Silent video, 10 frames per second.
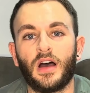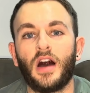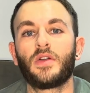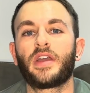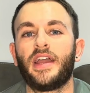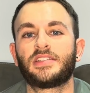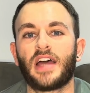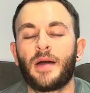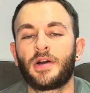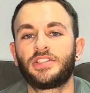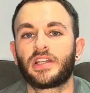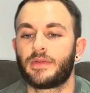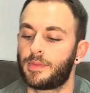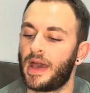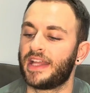Okay, so how much are you
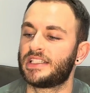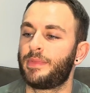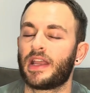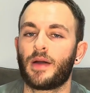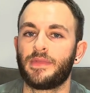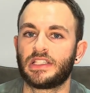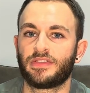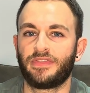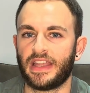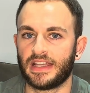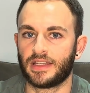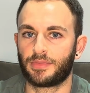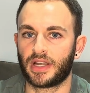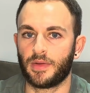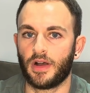going to be paying to pick up this Fiend
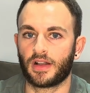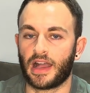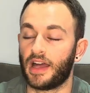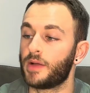pre-workout?